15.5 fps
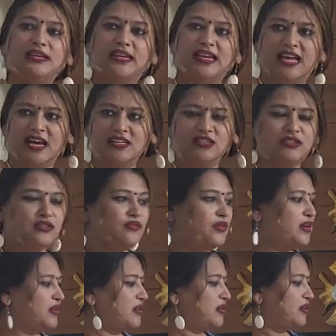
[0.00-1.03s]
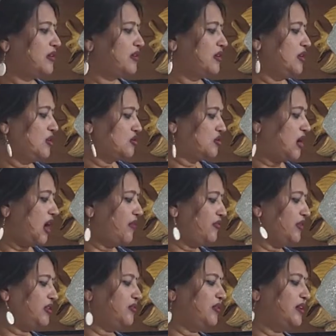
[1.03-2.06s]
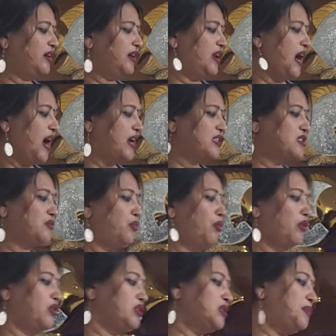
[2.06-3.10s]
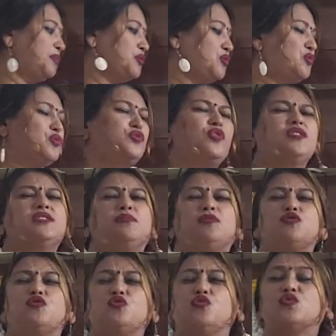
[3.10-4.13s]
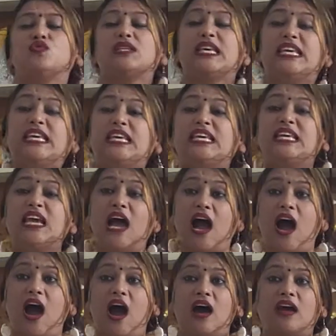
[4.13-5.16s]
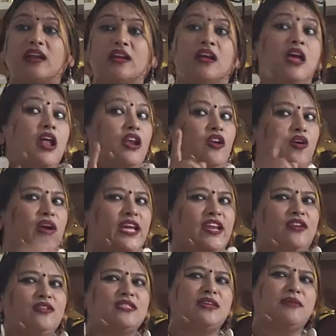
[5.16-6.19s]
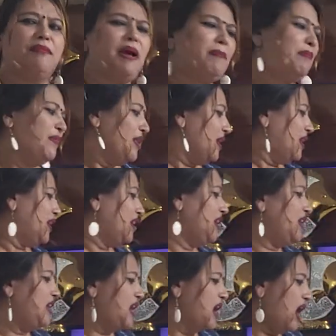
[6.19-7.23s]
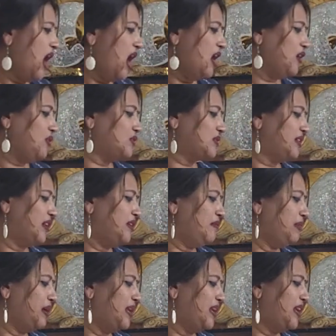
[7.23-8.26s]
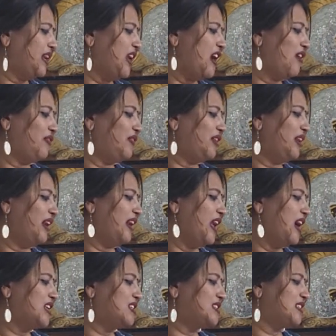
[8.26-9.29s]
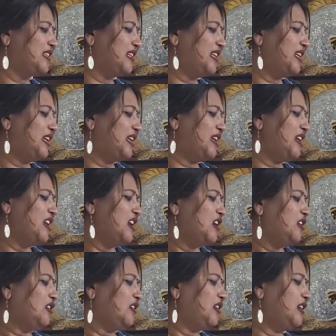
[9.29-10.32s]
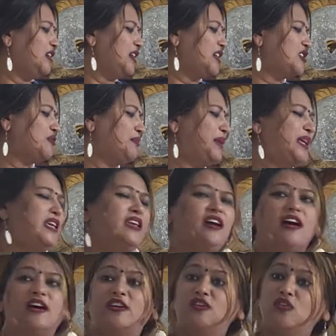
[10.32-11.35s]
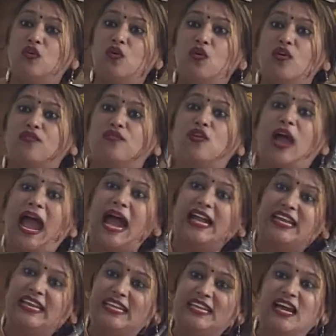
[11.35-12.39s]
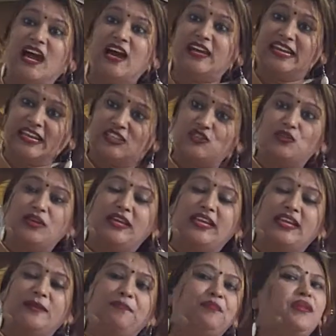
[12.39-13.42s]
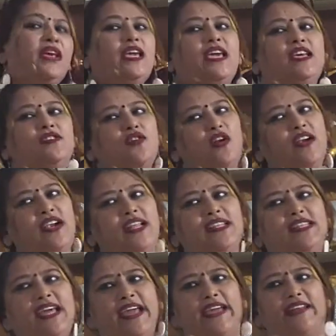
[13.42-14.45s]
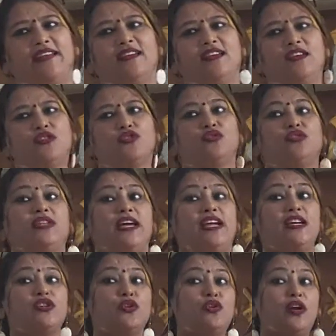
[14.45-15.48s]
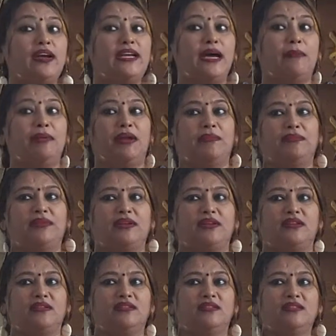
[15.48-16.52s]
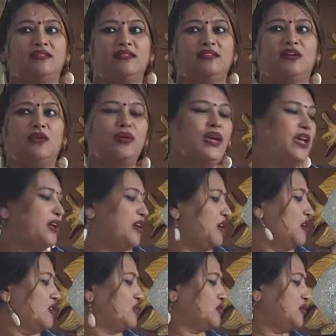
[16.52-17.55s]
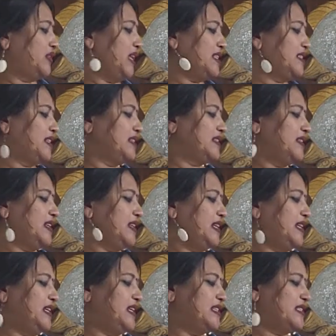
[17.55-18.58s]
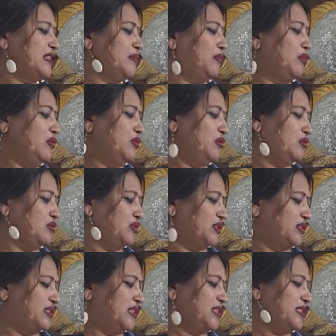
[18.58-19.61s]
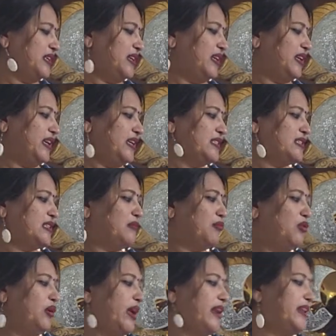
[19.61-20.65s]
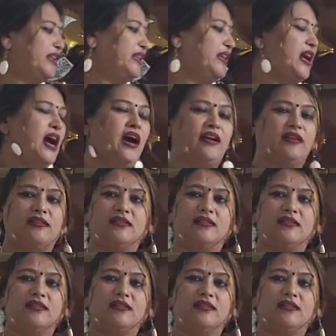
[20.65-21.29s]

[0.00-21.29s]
Large is the word. So after the word large, what you're supposed to use? You're supposed to use er. Now again you'll say, ma'am, er you said, but again after large e, it has to be er. No, if you add er next to e is already there. So it should not double up here. Okay. So that's the reason e is removed. You just think e is removed and er.